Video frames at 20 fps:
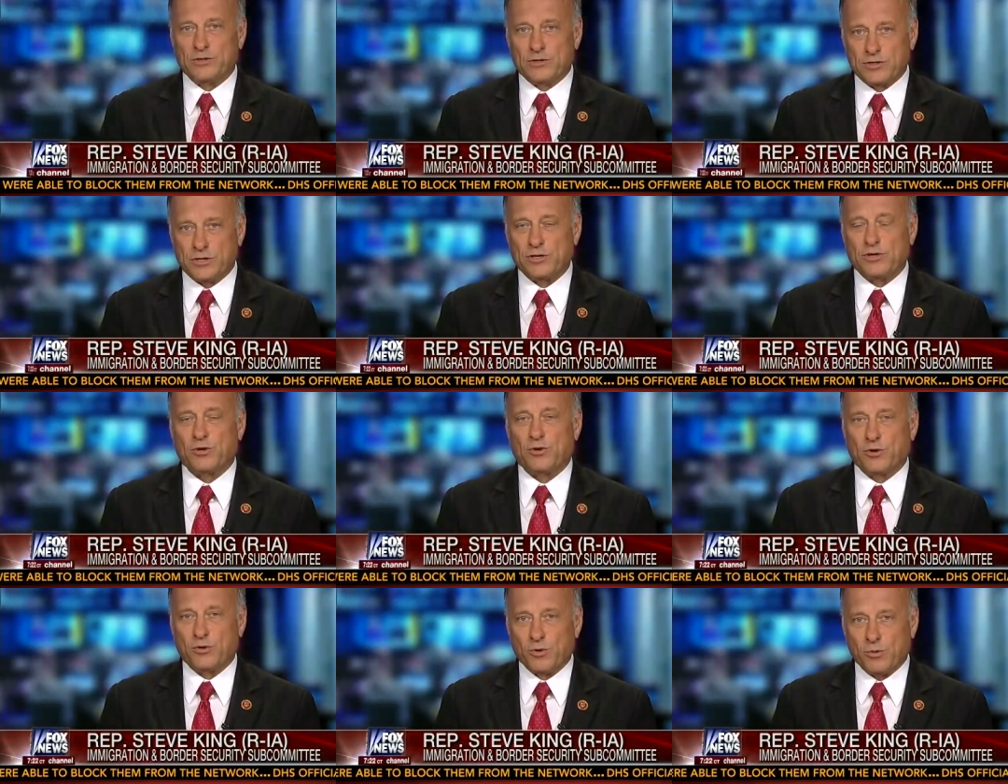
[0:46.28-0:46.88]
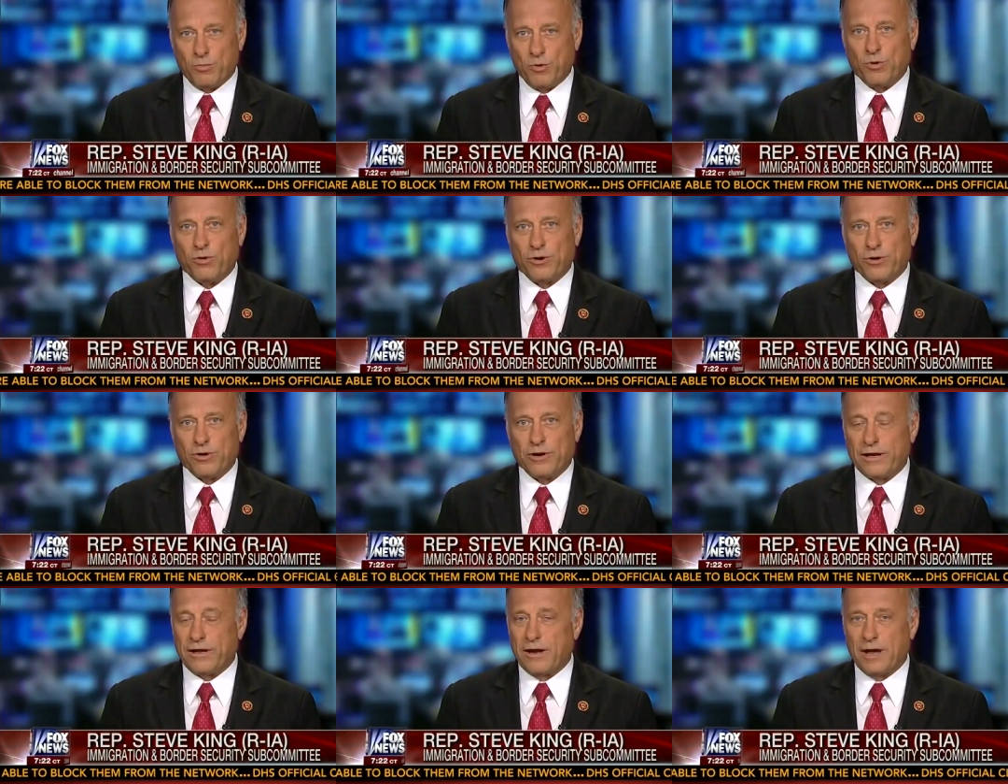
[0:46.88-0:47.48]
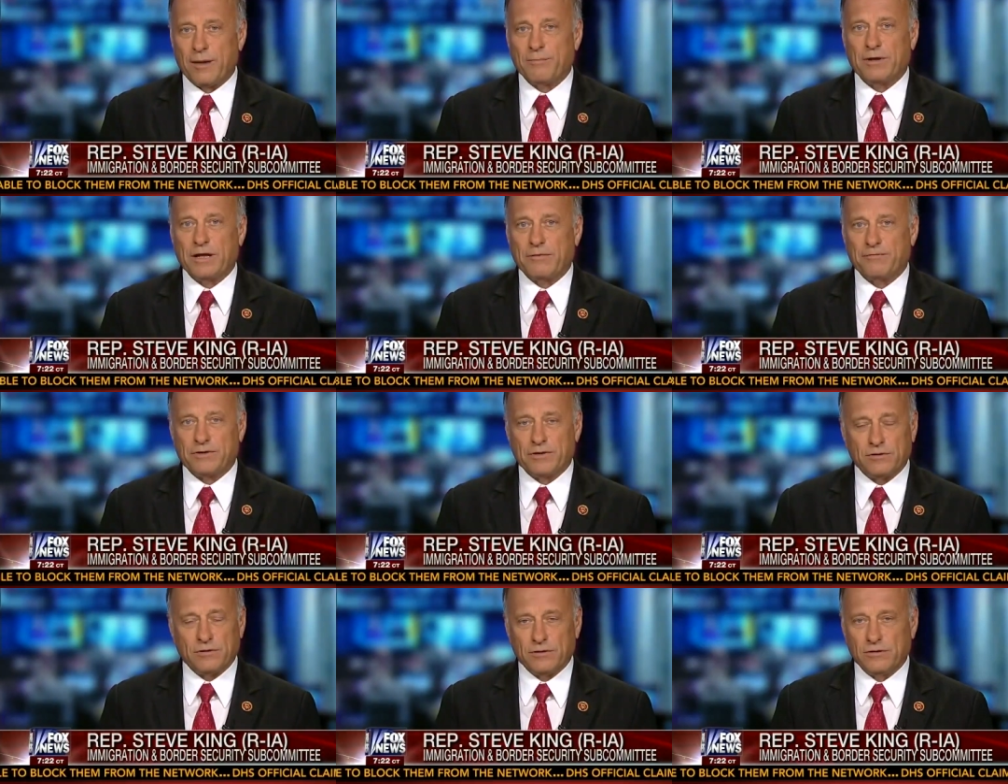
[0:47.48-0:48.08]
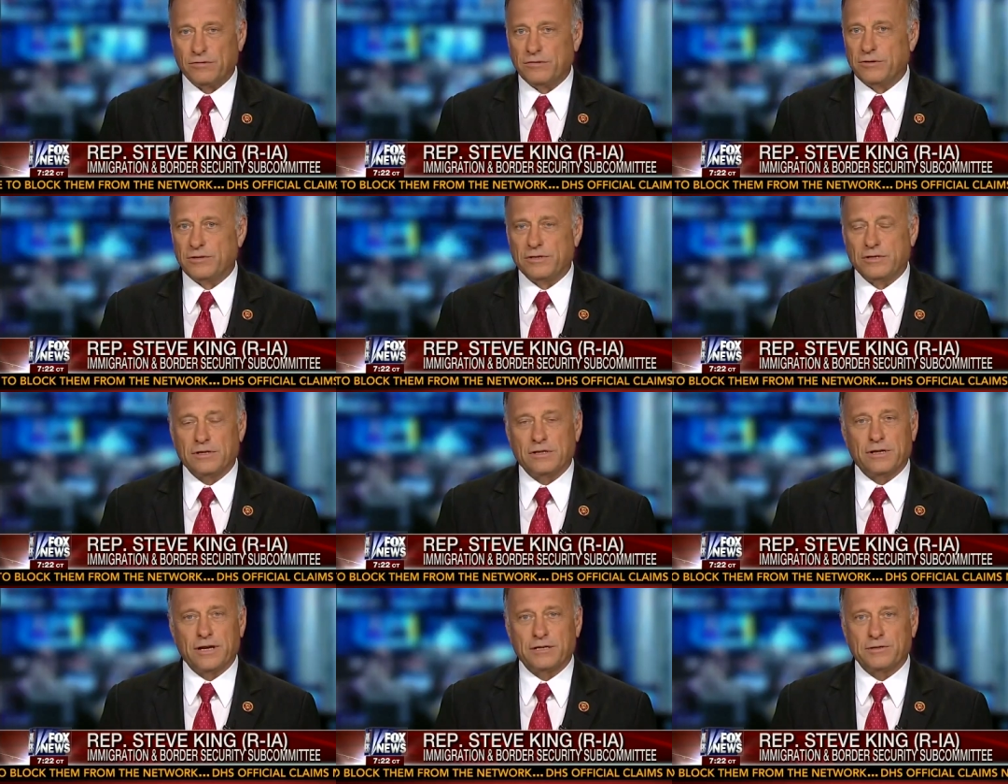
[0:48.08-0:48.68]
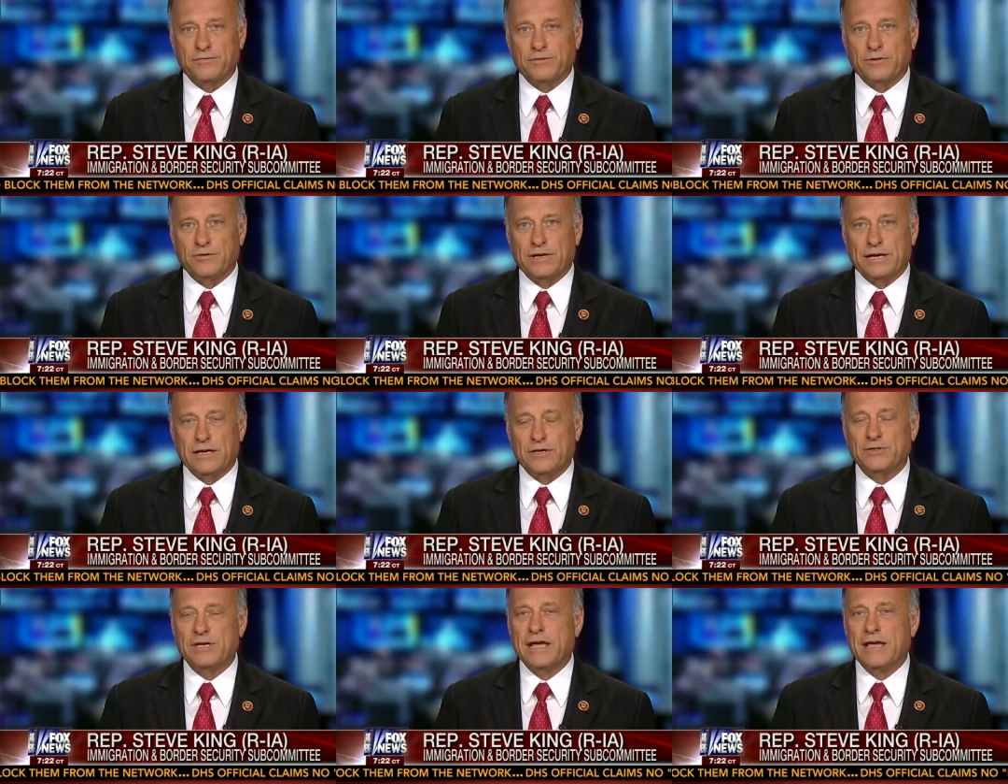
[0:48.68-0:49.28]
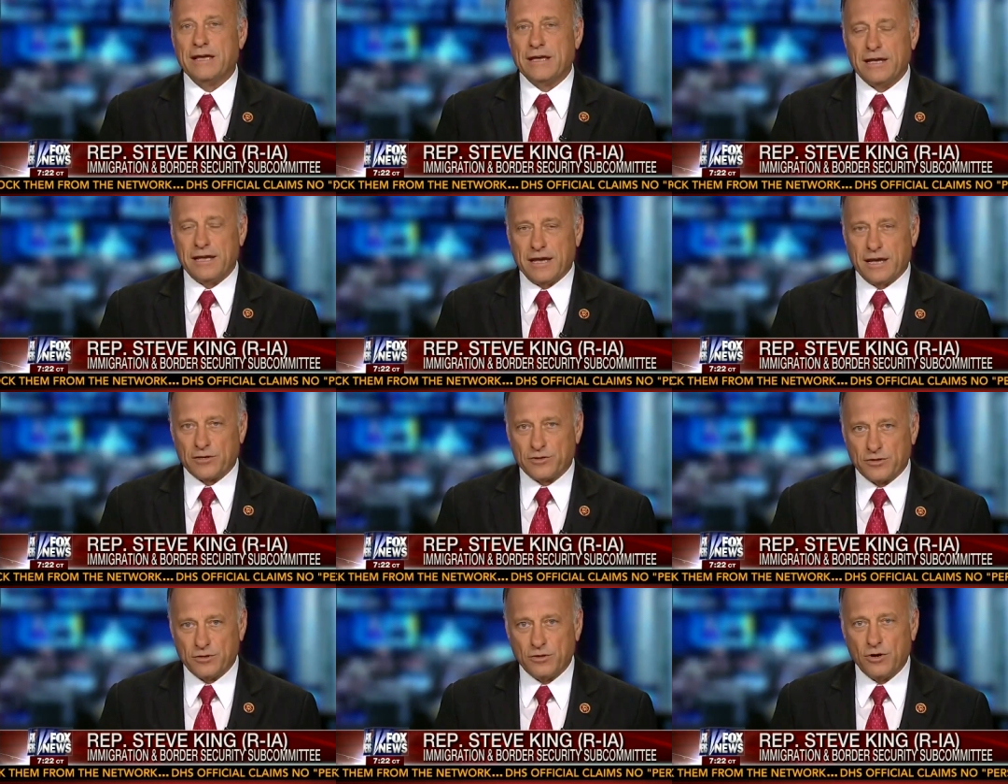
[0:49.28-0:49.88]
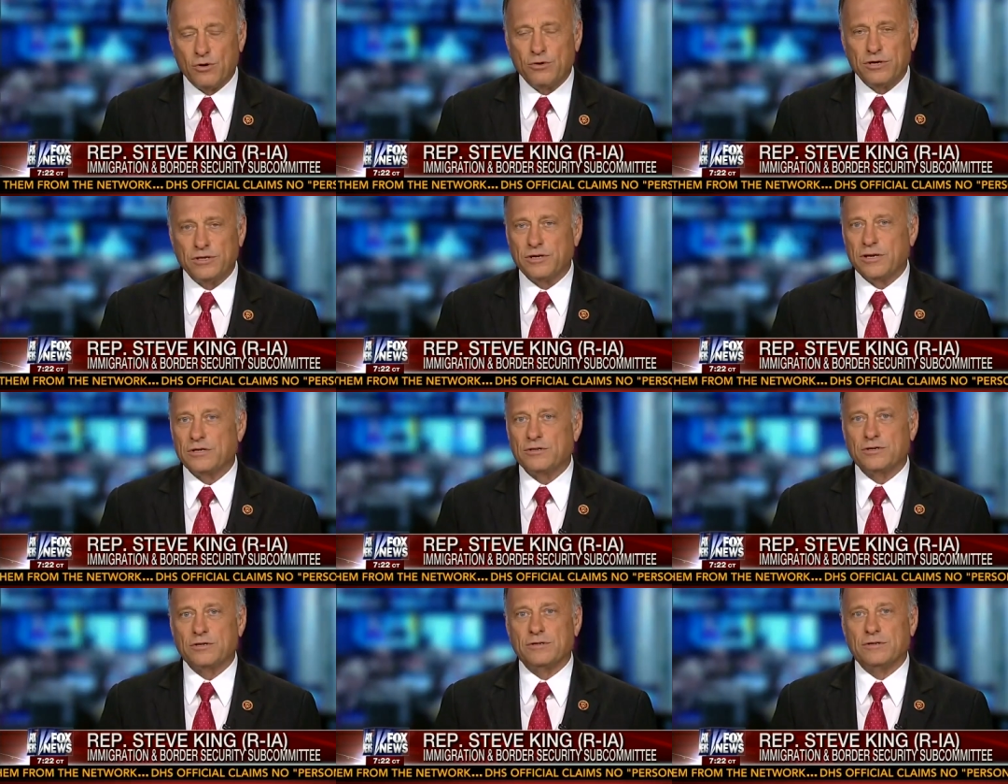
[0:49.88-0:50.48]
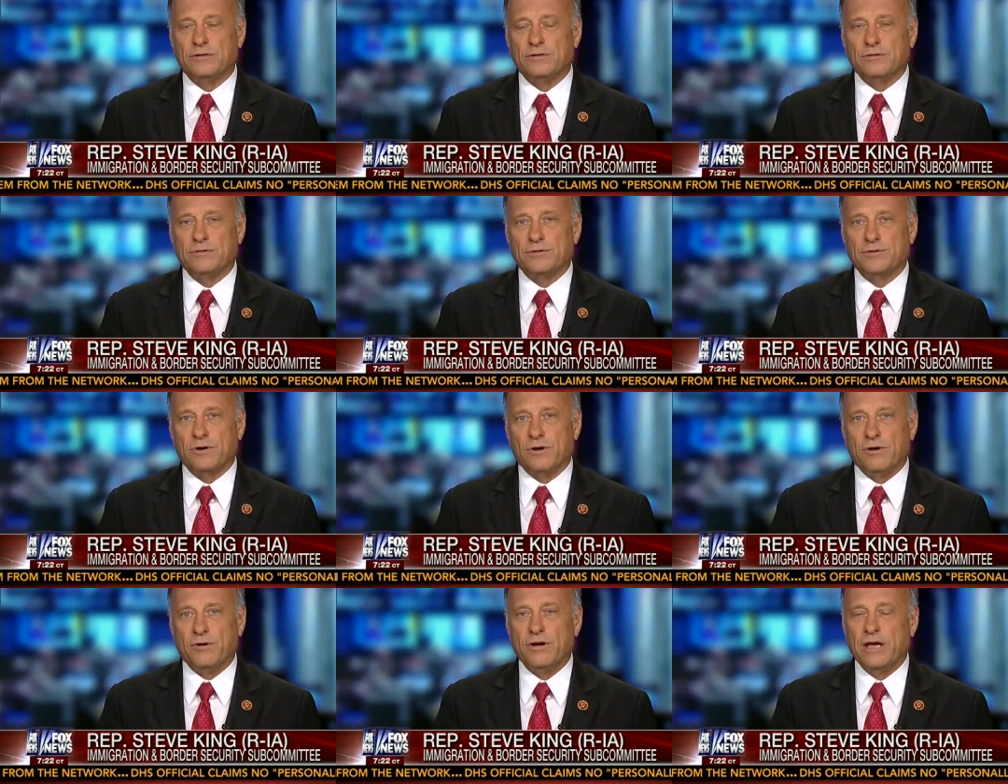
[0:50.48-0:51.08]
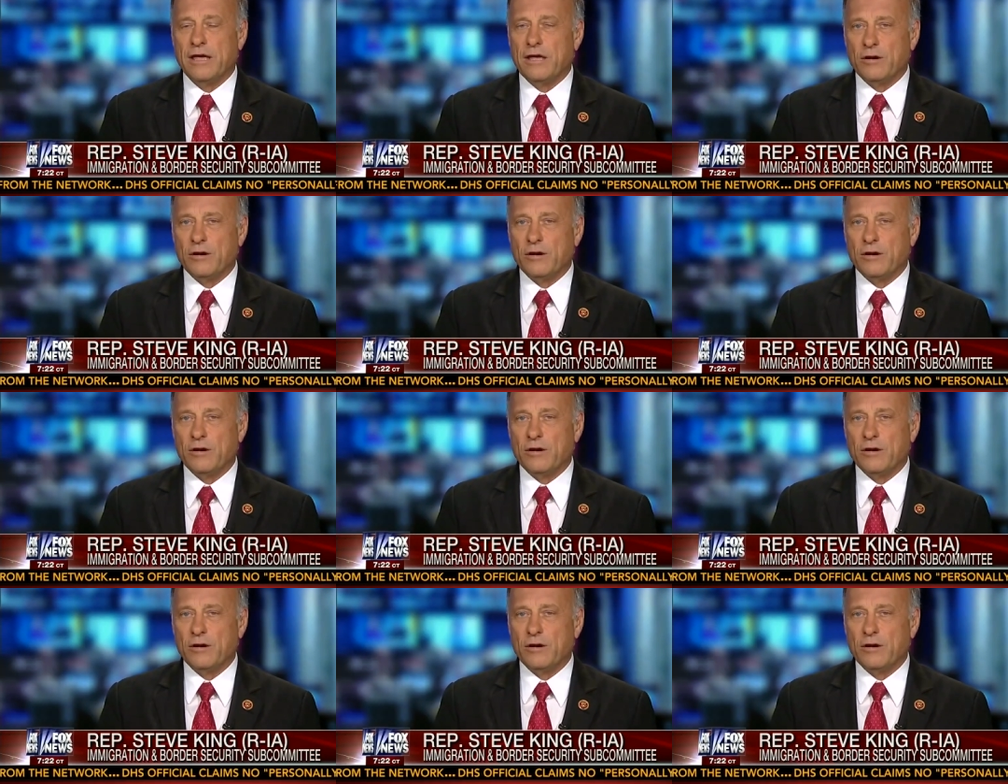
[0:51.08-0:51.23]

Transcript: secure the border, and I've concluded in the last few days he has no intention to do so.